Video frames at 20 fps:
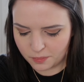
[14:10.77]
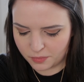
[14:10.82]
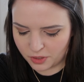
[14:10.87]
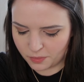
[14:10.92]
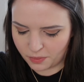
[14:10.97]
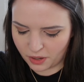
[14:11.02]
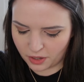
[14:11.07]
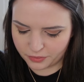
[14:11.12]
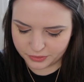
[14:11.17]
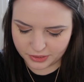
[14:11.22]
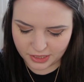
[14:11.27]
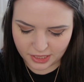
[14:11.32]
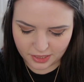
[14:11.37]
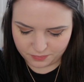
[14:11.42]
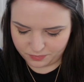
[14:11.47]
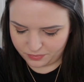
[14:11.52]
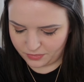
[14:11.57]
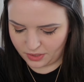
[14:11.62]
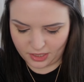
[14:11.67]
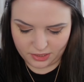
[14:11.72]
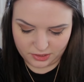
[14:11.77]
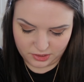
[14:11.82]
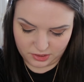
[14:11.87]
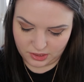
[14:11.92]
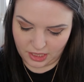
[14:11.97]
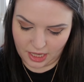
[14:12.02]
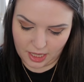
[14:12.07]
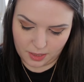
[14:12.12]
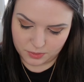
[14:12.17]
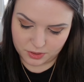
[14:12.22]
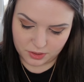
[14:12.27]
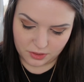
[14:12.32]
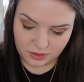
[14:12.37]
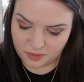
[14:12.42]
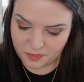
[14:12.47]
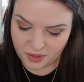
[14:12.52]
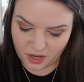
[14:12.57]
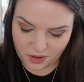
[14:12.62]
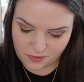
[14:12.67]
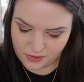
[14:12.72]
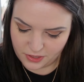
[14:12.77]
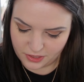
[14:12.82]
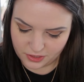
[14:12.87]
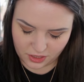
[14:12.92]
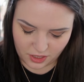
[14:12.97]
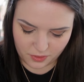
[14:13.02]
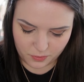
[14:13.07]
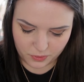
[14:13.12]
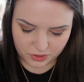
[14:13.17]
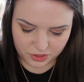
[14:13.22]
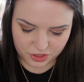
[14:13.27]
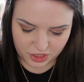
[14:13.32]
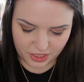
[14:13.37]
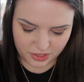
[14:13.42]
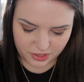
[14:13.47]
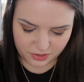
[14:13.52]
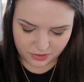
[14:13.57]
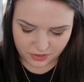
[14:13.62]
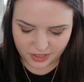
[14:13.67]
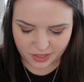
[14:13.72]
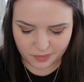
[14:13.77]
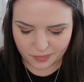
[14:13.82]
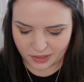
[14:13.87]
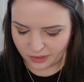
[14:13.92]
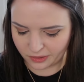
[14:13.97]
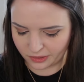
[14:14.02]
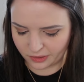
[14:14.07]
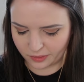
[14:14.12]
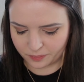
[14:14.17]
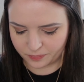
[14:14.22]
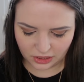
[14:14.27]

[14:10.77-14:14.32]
but apart from that, it's absolutely perfect. I wouldn't change a thing about it.